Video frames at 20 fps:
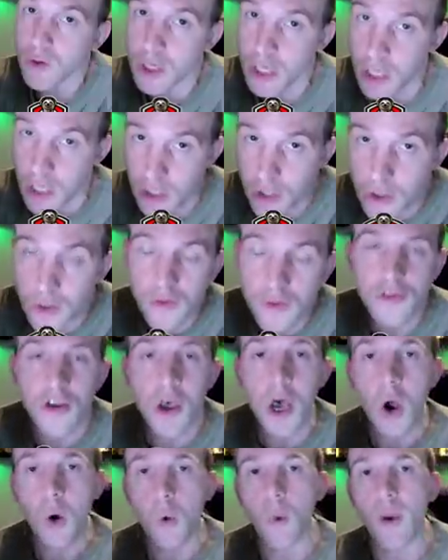you can use
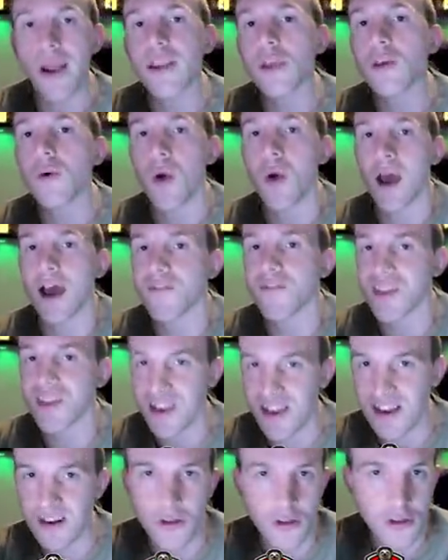when you have
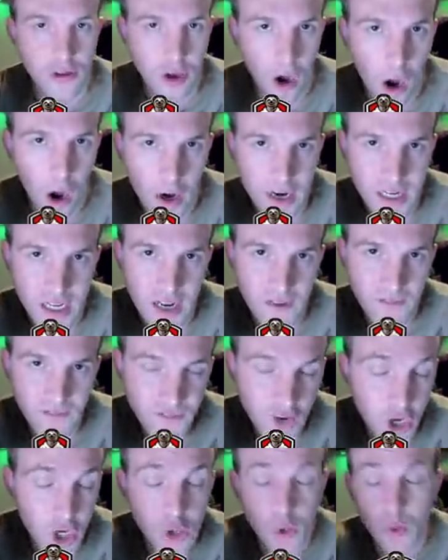single target
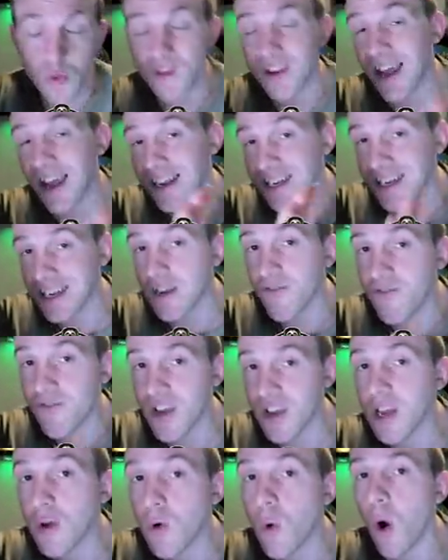infernos, and I did a
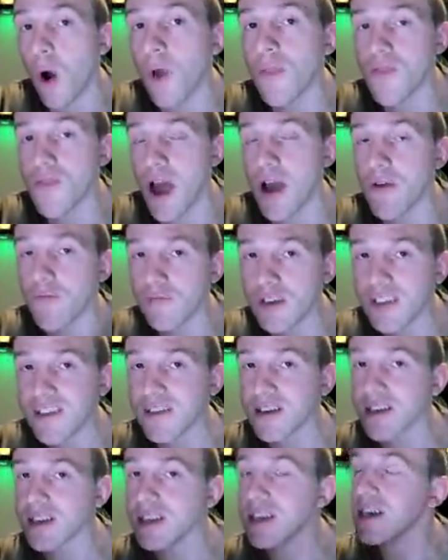video on that
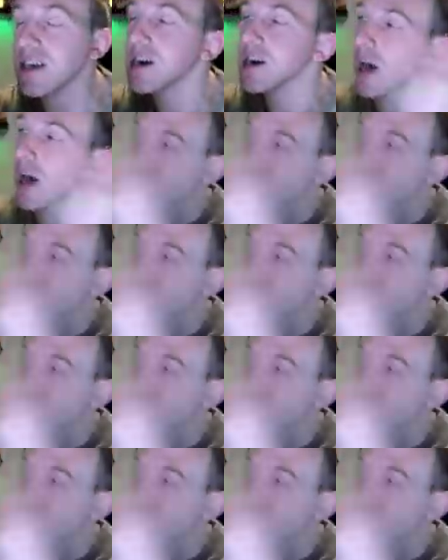recently.